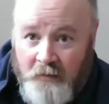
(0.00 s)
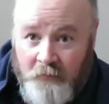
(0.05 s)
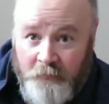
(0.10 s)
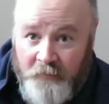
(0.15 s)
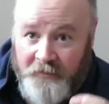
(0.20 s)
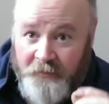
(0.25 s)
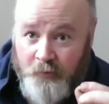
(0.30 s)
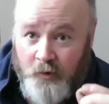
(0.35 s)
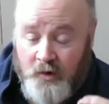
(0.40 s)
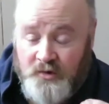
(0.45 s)

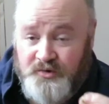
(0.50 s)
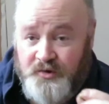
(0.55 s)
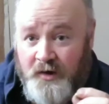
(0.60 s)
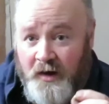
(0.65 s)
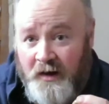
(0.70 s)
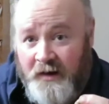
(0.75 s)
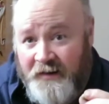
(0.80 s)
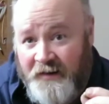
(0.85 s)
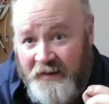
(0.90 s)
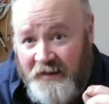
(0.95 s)
But they're also
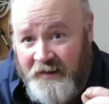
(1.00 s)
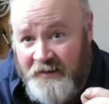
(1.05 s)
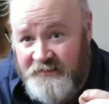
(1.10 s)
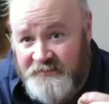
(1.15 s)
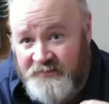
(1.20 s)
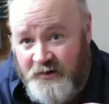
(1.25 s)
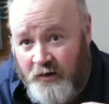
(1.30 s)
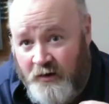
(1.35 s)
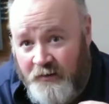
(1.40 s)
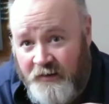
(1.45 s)
not going to hit
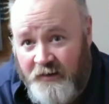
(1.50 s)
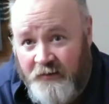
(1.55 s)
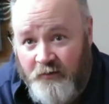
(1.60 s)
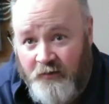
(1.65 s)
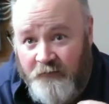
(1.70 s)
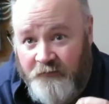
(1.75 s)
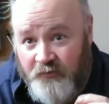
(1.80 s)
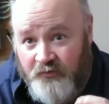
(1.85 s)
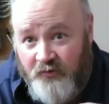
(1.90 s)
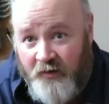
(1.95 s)
as hard
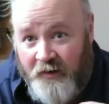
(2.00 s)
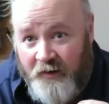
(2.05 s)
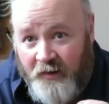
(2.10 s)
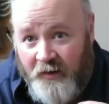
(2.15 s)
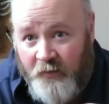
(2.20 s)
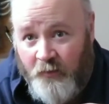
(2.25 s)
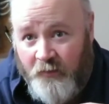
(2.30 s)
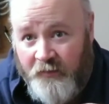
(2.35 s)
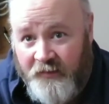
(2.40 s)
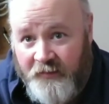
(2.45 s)
either if you're trying to
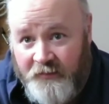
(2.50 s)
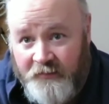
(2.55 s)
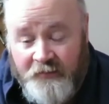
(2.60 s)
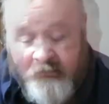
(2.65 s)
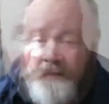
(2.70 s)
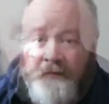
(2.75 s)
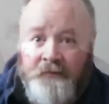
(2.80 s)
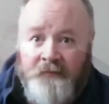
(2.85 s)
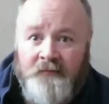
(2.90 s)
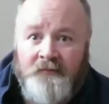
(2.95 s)
hunt with it.
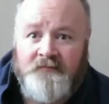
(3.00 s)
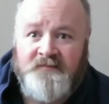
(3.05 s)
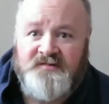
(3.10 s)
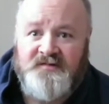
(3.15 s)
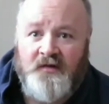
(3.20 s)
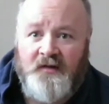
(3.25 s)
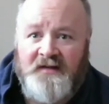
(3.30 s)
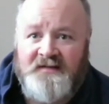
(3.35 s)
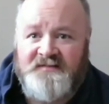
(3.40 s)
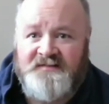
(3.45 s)

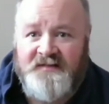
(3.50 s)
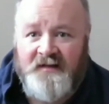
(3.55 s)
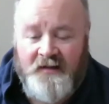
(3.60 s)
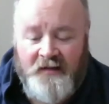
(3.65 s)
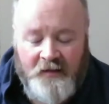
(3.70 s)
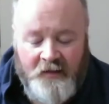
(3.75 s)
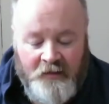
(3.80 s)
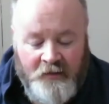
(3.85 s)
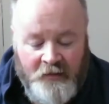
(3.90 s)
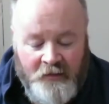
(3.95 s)
So let's
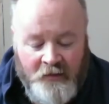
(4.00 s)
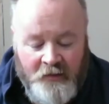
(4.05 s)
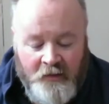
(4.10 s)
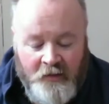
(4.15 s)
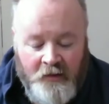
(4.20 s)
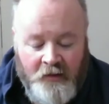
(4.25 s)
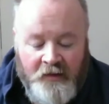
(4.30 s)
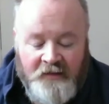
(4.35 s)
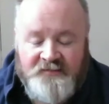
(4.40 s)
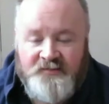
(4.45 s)

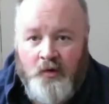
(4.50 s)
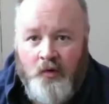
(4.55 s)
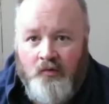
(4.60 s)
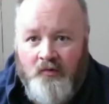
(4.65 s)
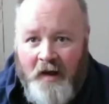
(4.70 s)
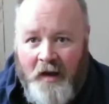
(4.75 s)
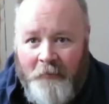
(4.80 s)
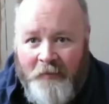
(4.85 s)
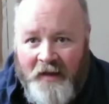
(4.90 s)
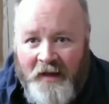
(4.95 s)
go
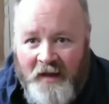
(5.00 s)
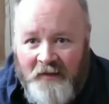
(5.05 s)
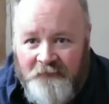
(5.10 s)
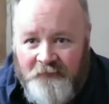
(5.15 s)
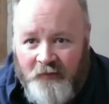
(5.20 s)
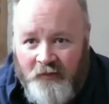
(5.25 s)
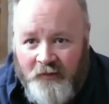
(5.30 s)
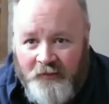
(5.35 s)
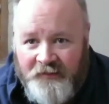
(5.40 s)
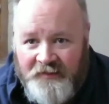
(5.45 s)
grab a
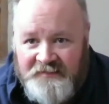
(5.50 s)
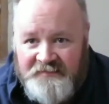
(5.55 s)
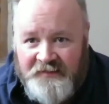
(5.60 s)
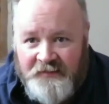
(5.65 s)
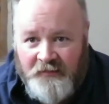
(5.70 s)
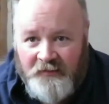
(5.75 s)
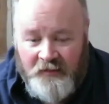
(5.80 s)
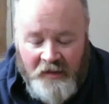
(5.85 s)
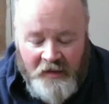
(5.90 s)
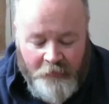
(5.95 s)
handful of these
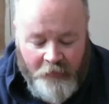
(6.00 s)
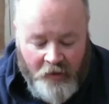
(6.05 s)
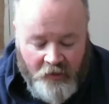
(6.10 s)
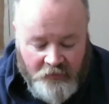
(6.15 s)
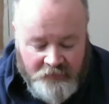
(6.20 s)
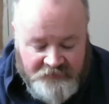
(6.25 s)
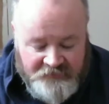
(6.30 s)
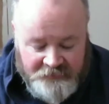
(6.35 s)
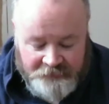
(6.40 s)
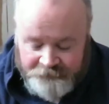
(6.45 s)
little clay
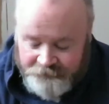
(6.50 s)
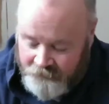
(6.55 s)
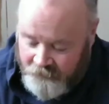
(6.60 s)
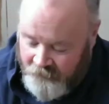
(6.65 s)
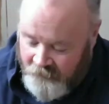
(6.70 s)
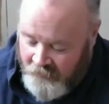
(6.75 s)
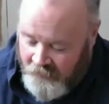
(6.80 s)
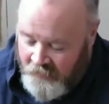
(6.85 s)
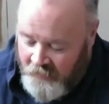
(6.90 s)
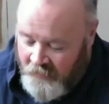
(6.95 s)
balls,
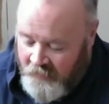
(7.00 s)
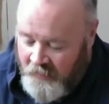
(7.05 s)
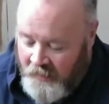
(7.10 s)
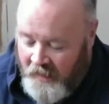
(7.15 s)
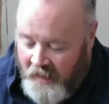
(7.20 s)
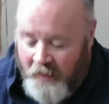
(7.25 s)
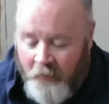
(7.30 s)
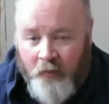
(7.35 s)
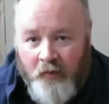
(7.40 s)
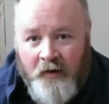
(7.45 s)

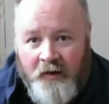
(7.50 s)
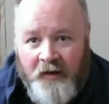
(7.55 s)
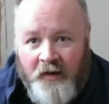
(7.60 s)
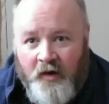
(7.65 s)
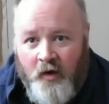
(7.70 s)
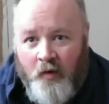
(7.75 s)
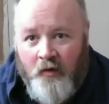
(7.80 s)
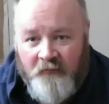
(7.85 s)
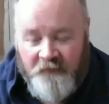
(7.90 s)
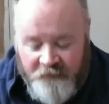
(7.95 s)
and we're going to
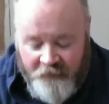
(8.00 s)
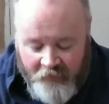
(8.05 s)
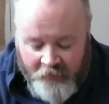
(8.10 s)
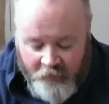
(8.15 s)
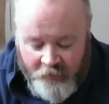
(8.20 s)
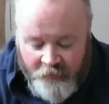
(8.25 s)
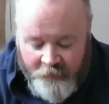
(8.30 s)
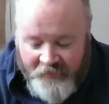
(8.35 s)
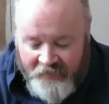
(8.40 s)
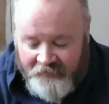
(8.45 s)
go and
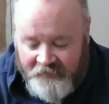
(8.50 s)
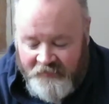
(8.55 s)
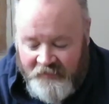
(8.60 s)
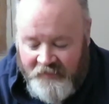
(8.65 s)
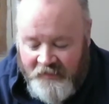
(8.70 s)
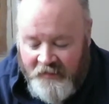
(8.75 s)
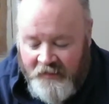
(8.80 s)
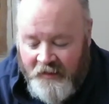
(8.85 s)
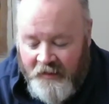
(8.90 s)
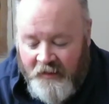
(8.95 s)
fire them
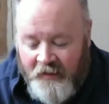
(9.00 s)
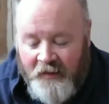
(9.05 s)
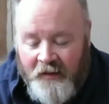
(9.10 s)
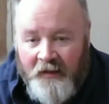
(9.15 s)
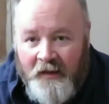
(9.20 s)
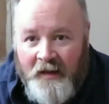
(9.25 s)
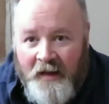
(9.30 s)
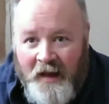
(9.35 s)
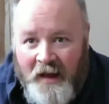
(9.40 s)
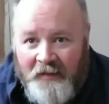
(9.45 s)

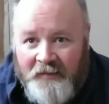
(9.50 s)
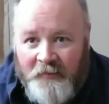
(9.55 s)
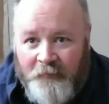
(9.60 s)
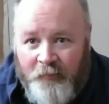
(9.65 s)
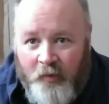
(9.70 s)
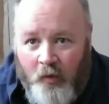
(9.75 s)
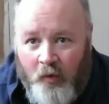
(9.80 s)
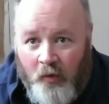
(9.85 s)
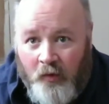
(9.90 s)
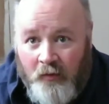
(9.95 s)
at the
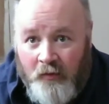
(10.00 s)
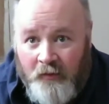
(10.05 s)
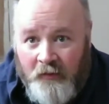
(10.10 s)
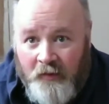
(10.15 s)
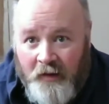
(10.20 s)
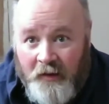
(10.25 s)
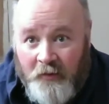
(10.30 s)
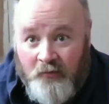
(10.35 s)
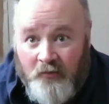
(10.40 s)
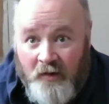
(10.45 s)
pole
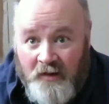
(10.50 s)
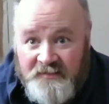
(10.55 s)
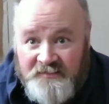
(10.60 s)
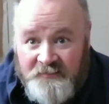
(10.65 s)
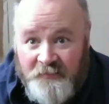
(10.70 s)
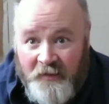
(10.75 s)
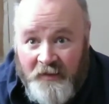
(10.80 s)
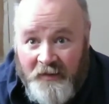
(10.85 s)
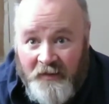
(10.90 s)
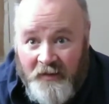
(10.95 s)

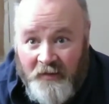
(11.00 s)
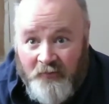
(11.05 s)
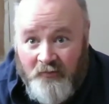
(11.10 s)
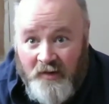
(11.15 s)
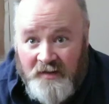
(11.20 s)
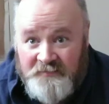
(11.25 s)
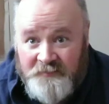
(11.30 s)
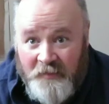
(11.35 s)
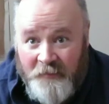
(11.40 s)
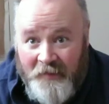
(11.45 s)
across
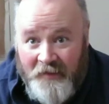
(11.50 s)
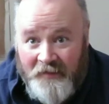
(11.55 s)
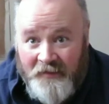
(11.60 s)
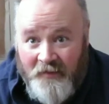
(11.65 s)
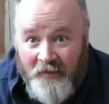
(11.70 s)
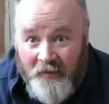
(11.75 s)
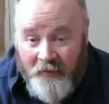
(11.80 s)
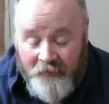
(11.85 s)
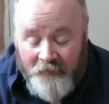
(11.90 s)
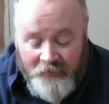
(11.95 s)
my
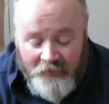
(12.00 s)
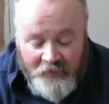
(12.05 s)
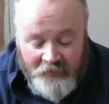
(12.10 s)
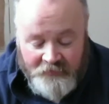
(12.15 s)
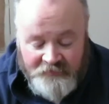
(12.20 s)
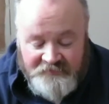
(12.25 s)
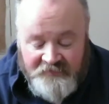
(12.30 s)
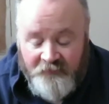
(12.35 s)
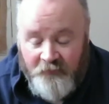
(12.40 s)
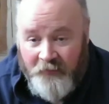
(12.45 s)
backyard
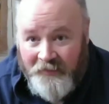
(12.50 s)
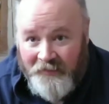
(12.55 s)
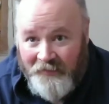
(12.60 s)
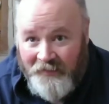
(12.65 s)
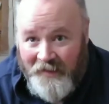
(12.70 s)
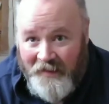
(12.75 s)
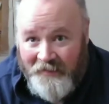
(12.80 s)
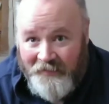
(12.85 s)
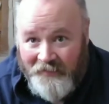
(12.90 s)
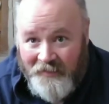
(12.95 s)
and see if we
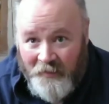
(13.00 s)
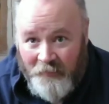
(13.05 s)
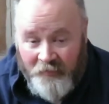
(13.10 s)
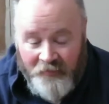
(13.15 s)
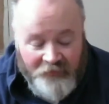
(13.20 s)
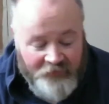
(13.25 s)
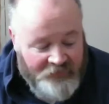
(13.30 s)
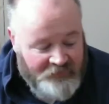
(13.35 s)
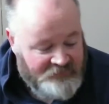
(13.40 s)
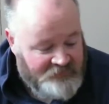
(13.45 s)
can land a
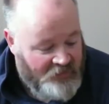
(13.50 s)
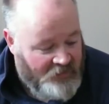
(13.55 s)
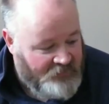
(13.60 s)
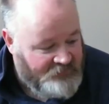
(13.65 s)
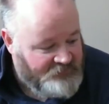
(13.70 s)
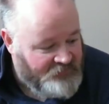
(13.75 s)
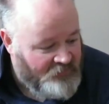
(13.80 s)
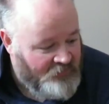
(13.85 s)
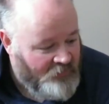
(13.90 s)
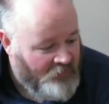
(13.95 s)
couple of these
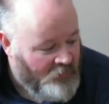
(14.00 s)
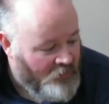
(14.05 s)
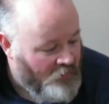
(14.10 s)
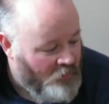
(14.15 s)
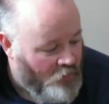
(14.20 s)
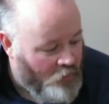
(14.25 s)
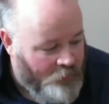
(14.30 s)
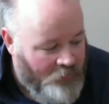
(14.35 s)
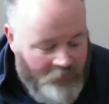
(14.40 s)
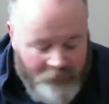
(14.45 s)
guys,
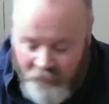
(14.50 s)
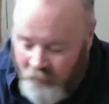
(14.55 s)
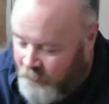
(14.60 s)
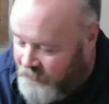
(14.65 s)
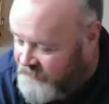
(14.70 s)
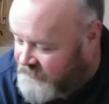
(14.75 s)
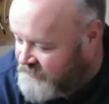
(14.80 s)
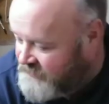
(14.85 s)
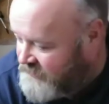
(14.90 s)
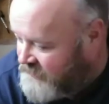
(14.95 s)
or maybe
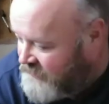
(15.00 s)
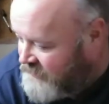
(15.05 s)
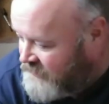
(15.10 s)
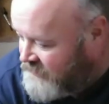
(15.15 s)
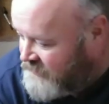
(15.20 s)
we can